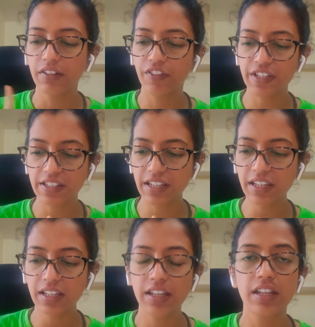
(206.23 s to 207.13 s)
First
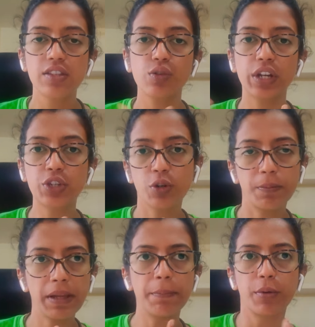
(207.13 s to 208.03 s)
thing, so it should
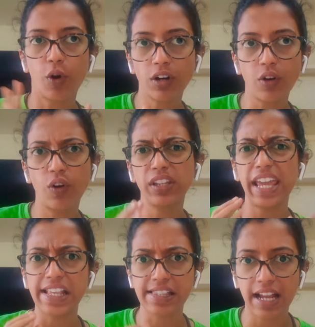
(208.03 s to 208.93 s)
be brought on the
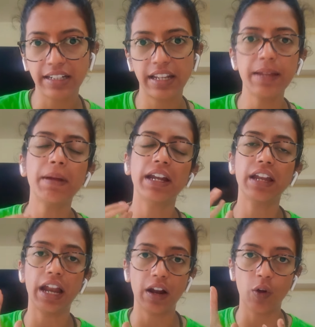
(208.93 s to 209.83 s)
exact time and
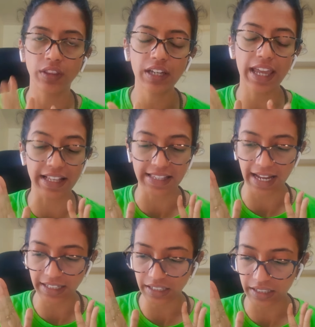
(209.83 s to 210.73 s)
on the
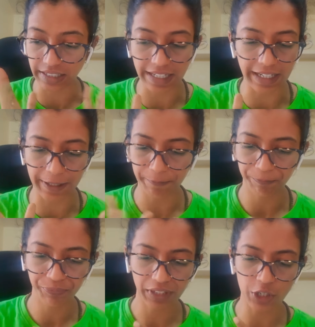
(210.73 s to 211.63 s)
exact date.
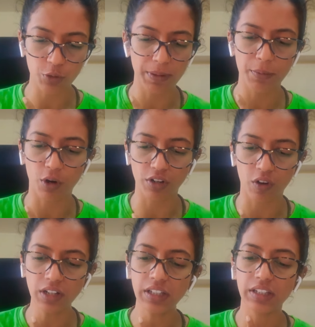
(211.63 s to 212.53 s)
It should be brought
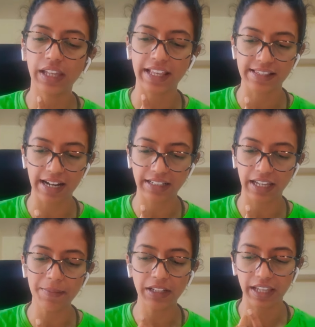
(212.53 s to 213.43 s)
on the exact
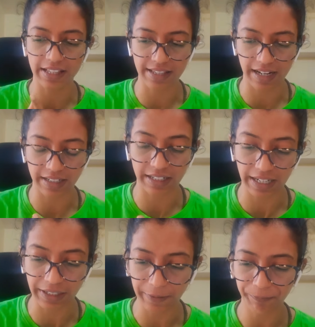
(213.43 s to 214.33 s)
time and the exact
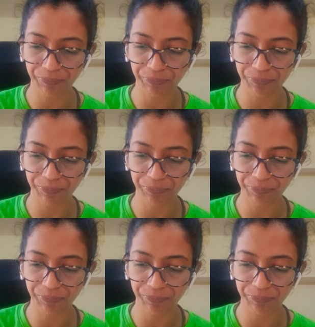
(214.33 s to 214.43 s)
date.